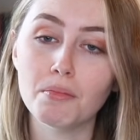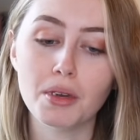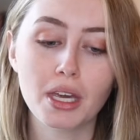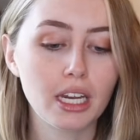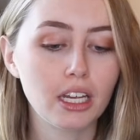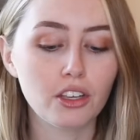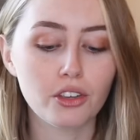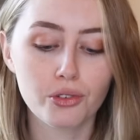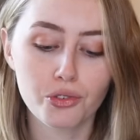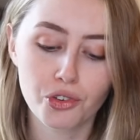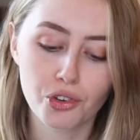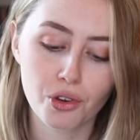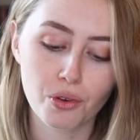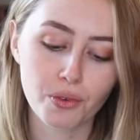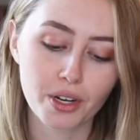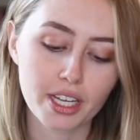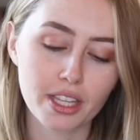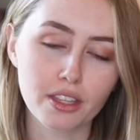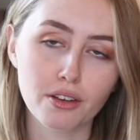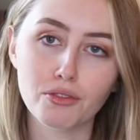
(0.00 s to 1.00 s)
meaning you should
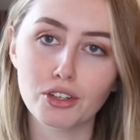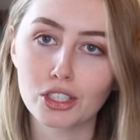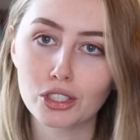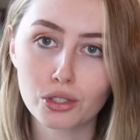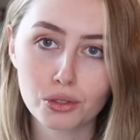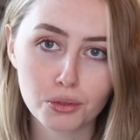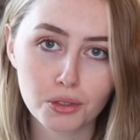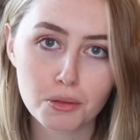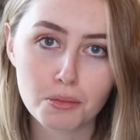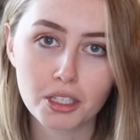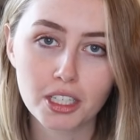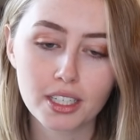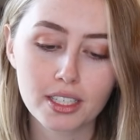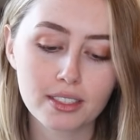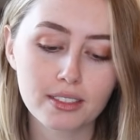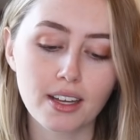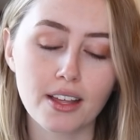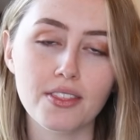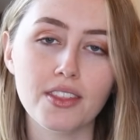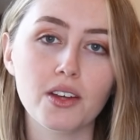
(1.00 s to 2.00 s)
read the first three
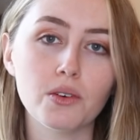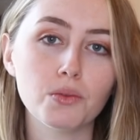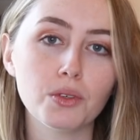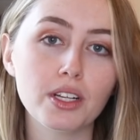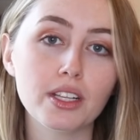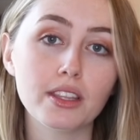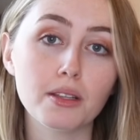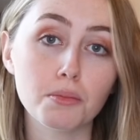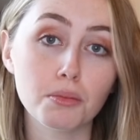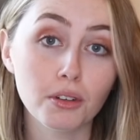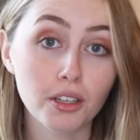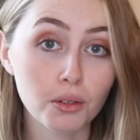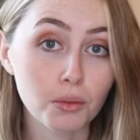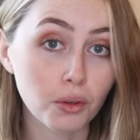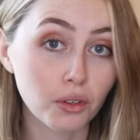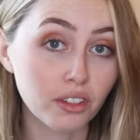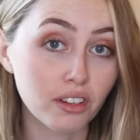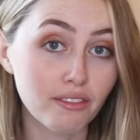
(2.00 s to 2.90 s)
books and then read the prequel